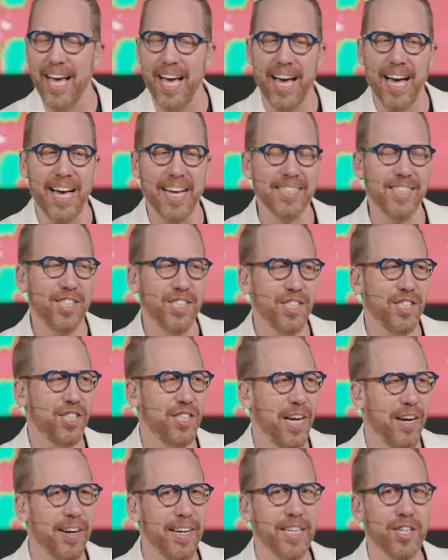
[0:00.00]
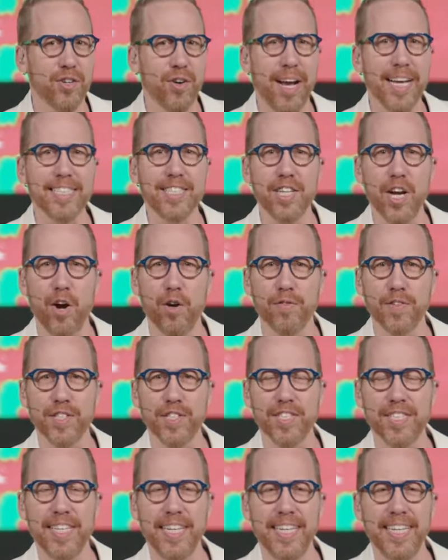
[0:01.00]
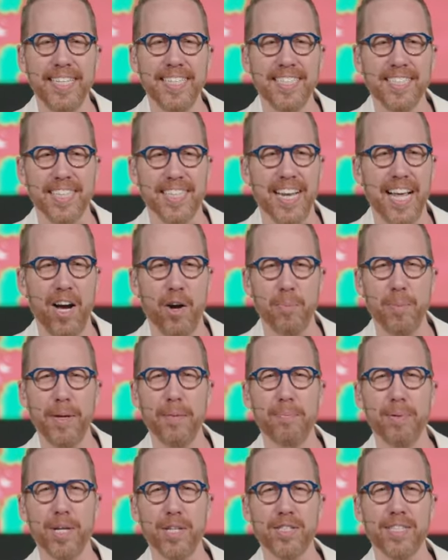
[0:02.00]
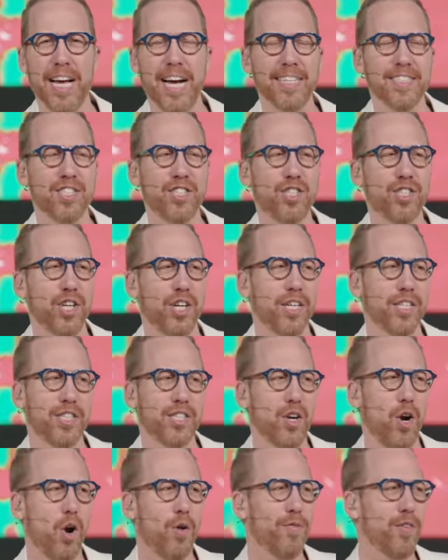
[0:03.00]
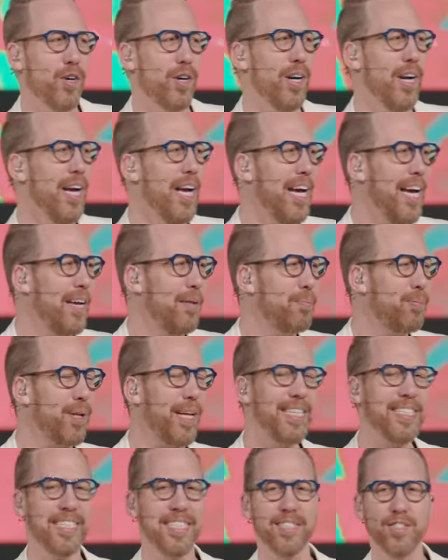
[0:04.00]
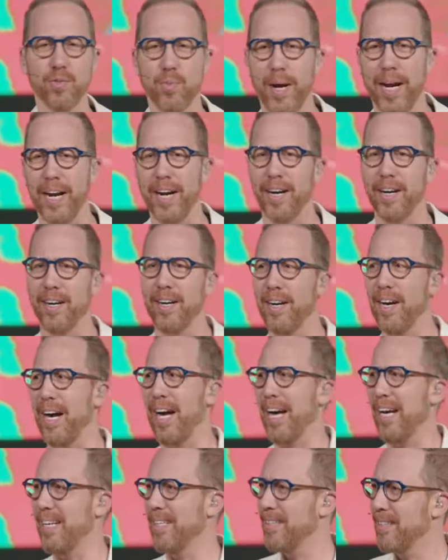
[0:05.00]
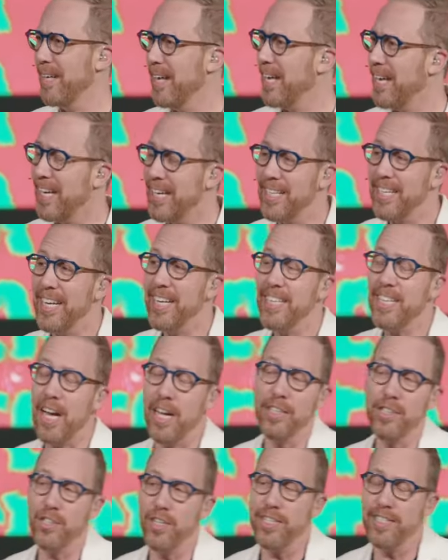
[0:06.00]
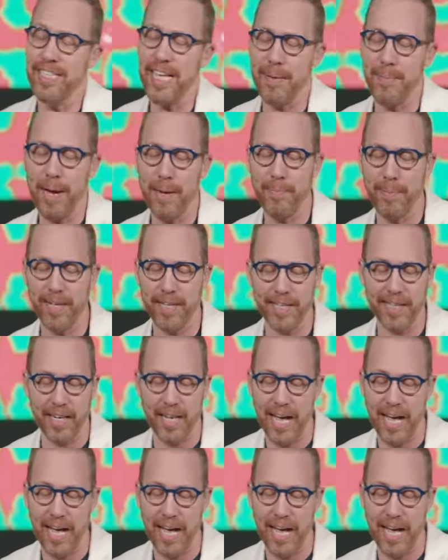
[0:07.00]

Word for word: Uh, just sharing Christ overseas and helping build God's church over in places where, uh, in, in countries that might be a little